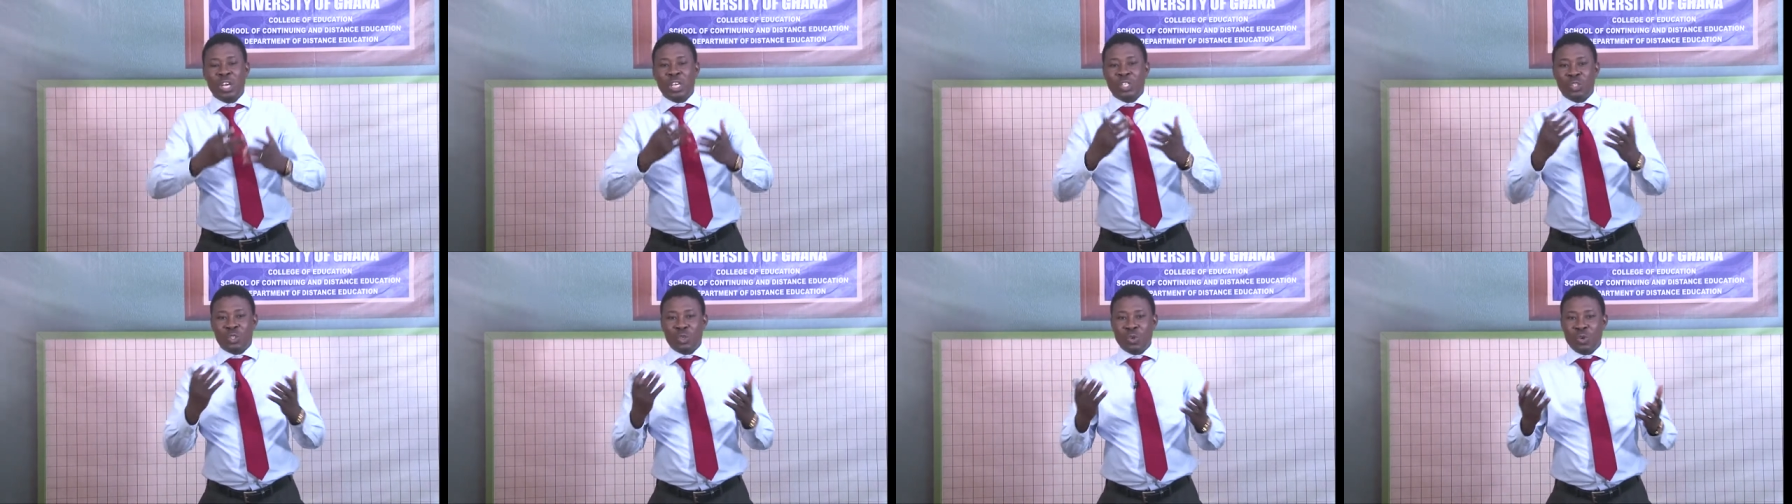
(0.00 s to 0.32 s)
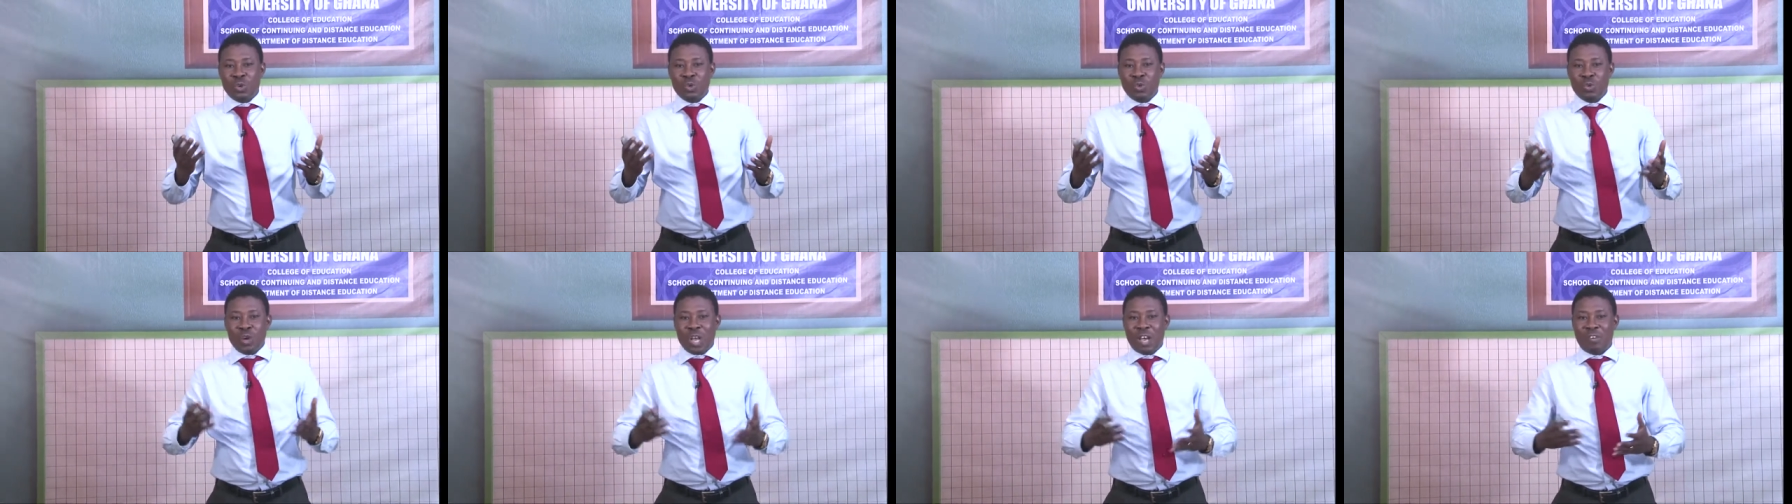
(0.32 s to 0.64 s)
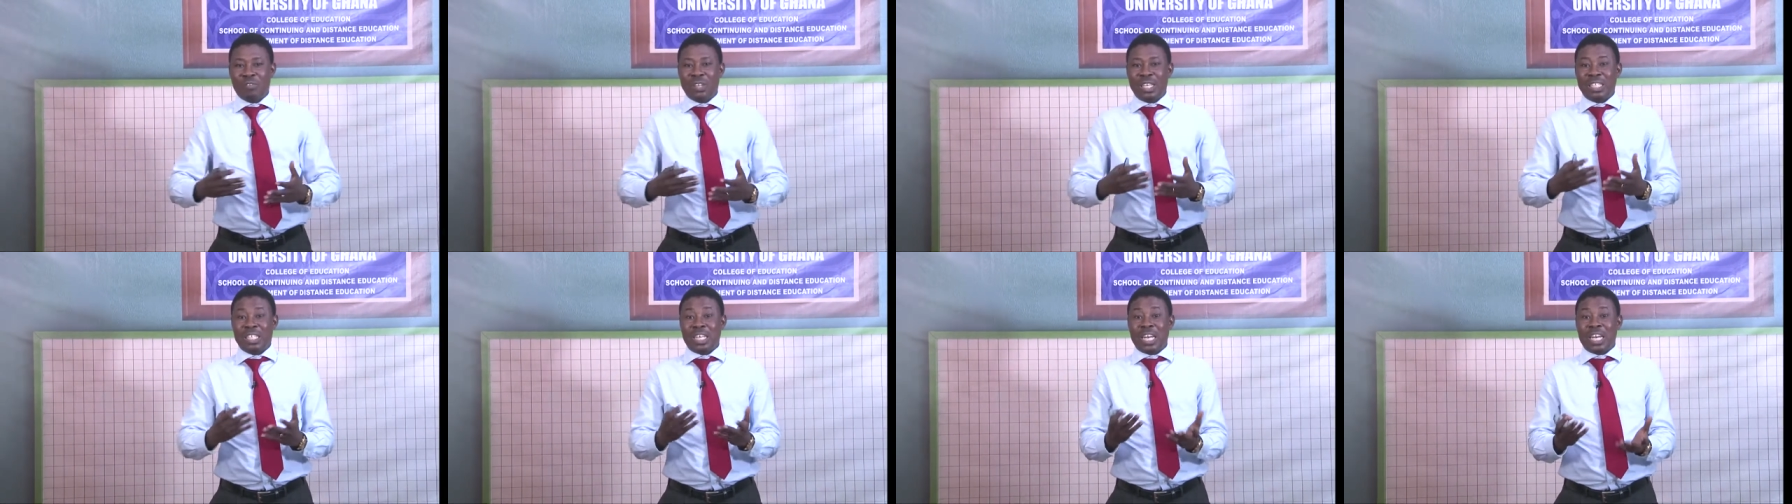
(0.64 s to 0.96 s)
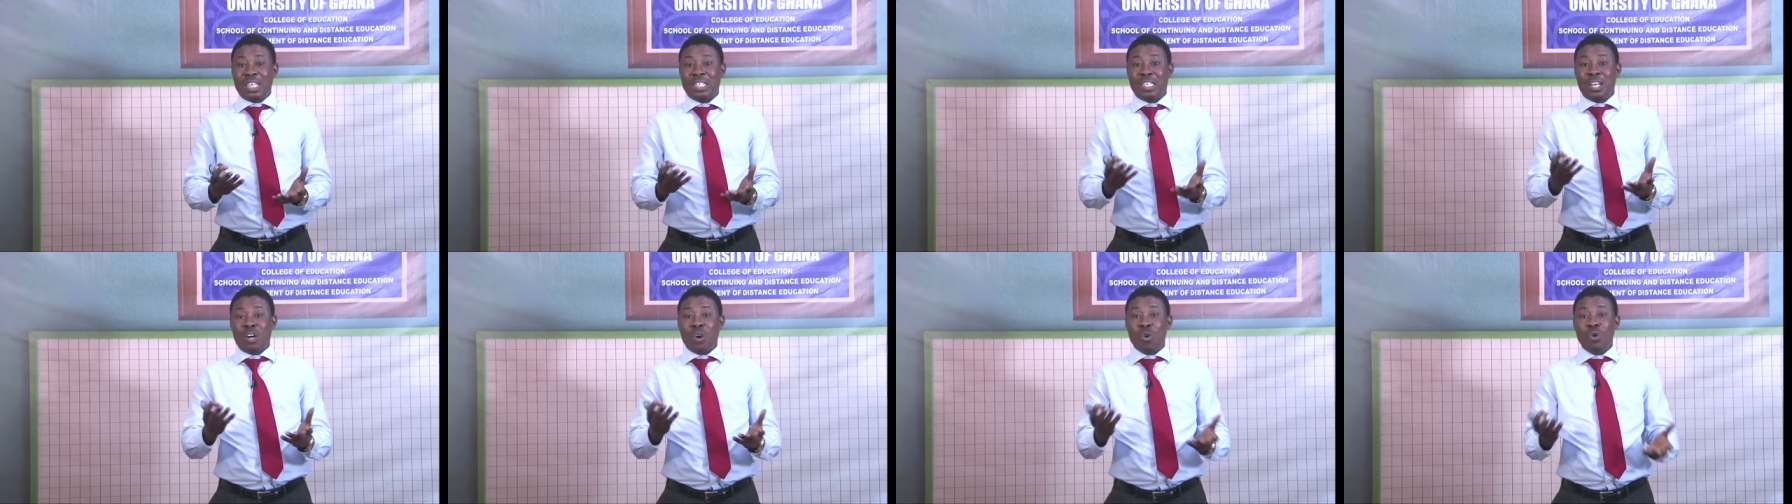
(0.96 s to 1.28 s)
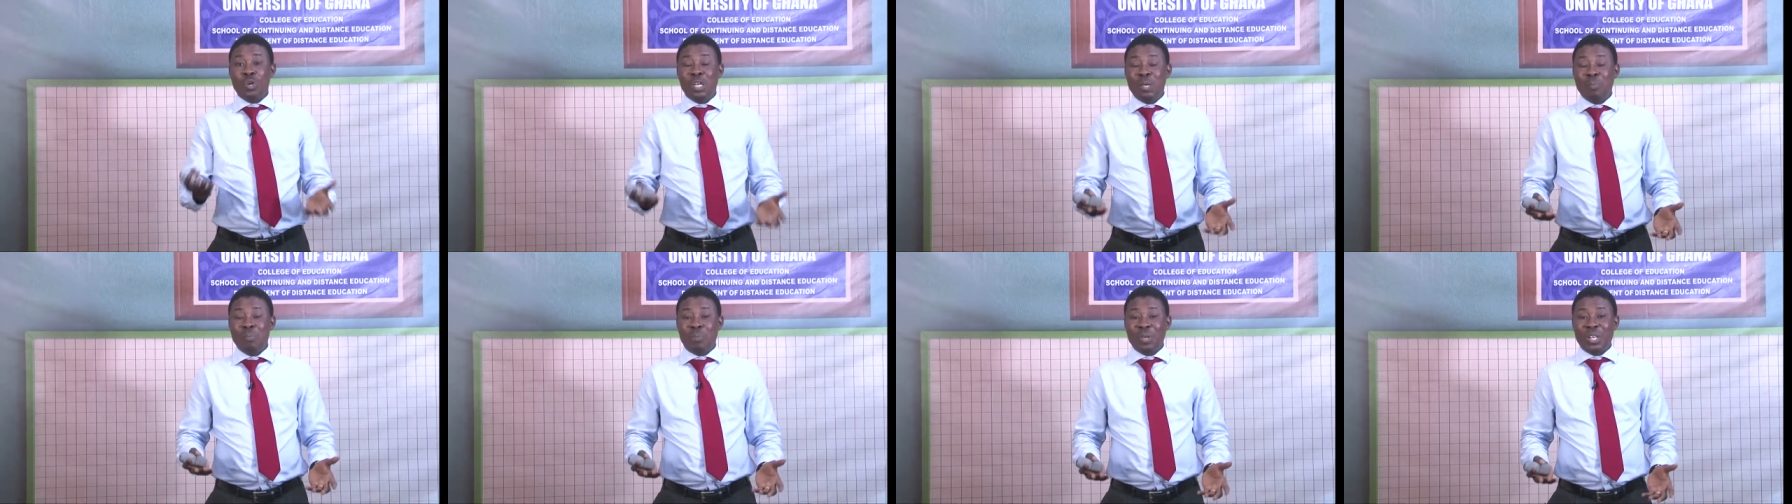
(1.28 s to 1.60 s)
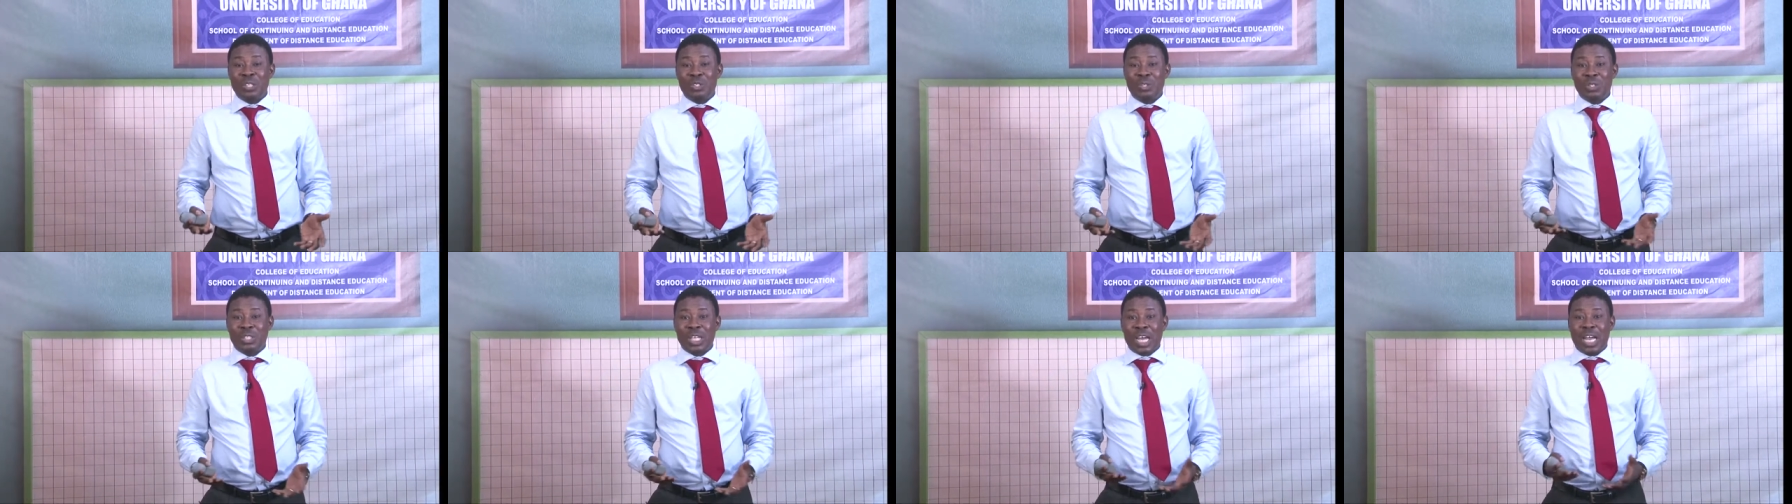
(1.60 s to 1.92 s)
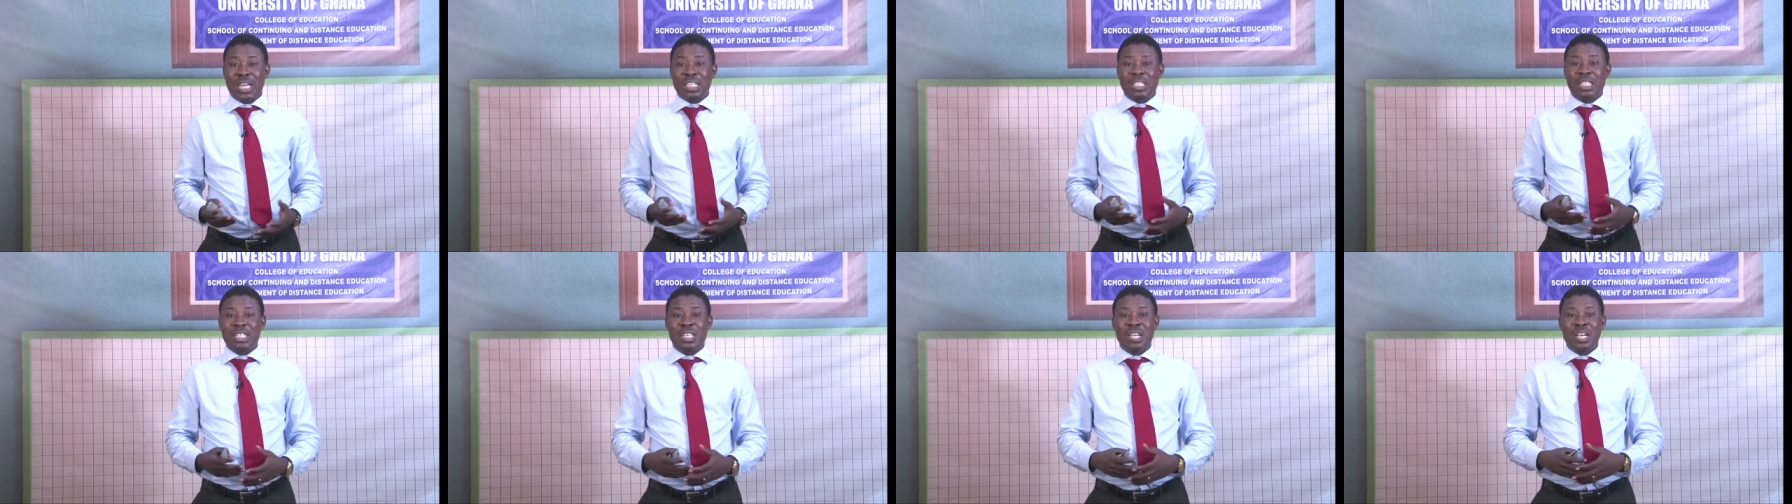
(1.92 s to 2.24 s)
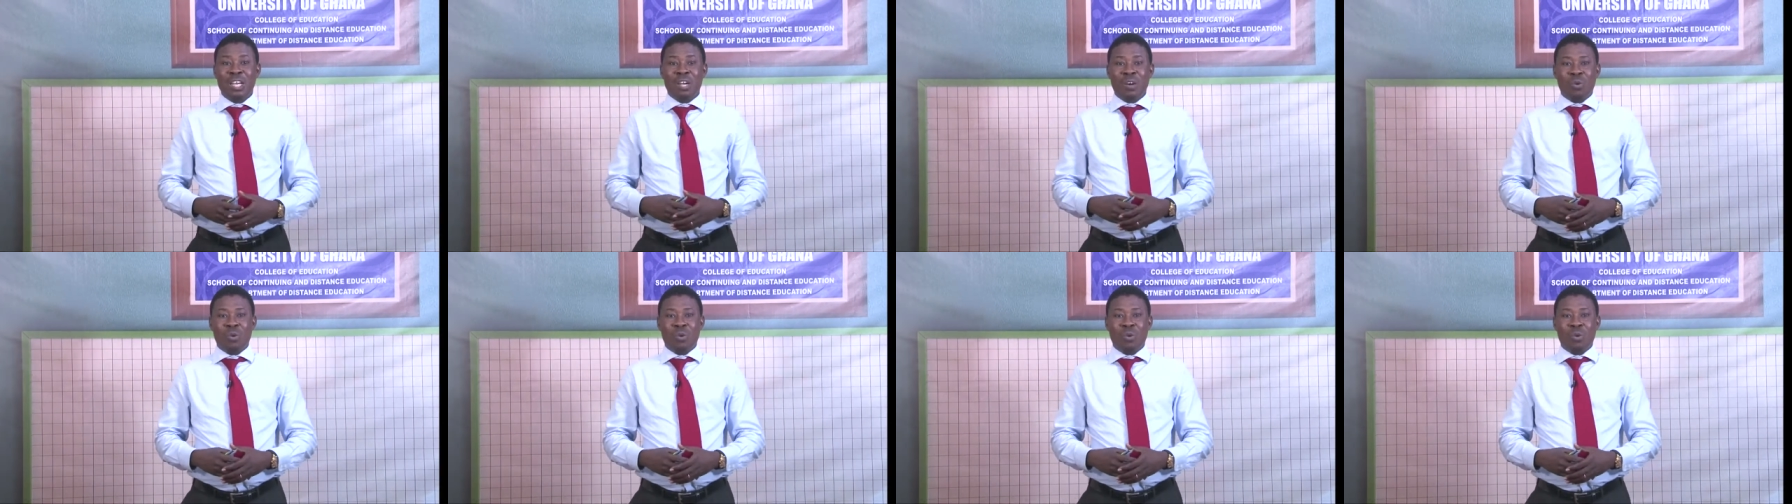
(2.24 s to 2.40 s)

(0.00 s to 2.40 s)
So we have the International Olympic Society.